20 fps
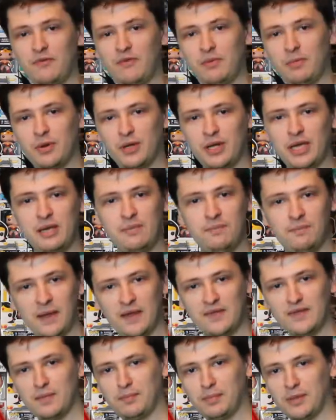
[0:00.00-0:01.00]
everybody,
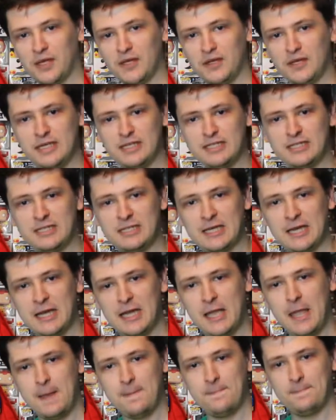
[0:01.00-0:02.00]
BenTheBlurr here
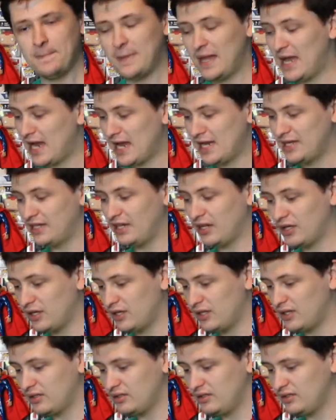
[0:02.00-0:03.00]
today, and
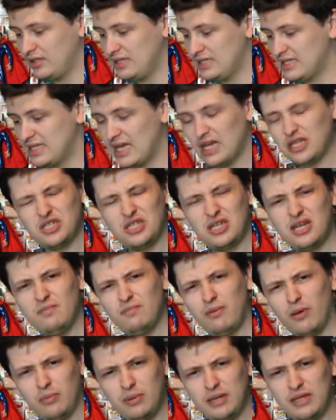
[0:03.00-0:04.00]
this is actually
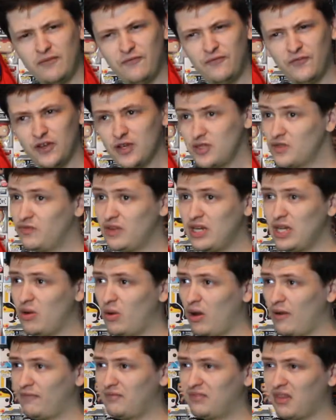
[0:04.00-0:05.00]
probably the first video
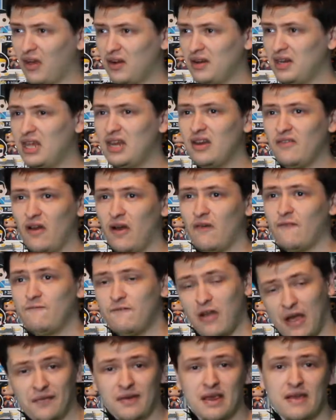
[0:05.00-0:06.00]
I've done in a
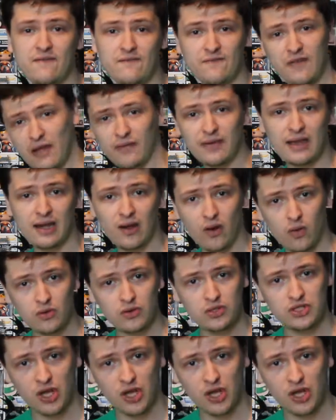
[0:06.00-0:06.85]
very, very long